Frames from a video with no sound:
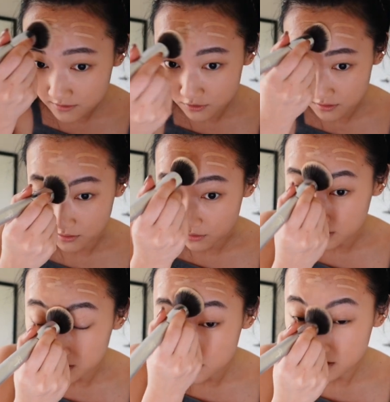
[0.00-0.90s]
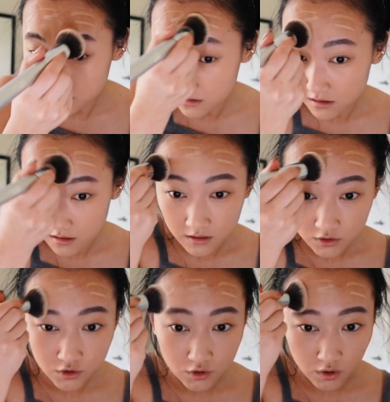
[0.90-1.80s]
just looks
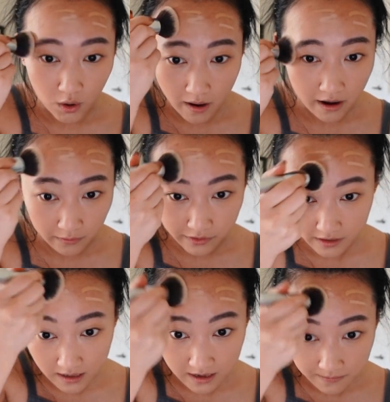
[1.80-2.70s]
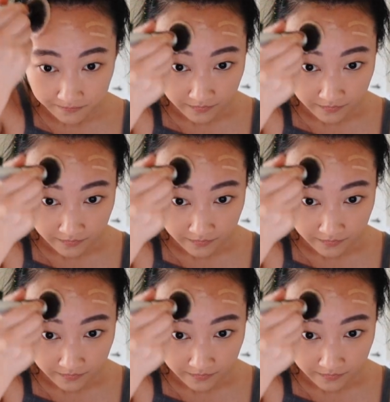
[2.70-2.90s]
so healthy